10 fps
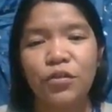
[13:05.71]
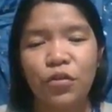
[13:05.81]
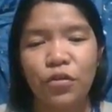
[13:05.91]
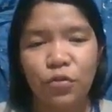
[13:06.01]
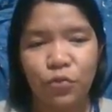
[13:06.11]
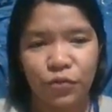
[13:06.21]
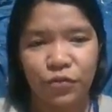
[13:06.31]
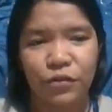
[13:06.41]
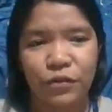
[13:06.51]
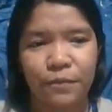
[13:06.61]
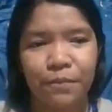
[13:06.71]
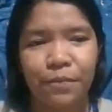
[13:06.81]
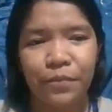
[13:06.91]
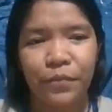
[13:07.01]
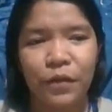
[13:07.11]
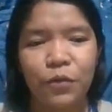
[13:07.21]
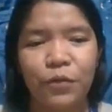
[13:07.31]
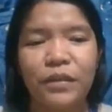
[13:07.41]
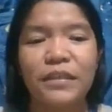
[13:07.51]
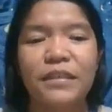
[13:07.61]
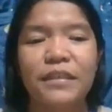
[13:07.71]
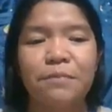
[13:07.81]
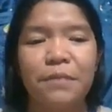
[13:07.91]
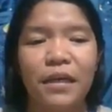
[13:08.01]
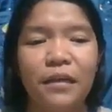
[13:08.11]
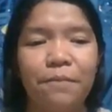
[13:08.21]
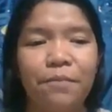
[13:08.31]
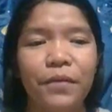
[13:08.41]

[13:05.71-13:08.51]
to use. What does this mean?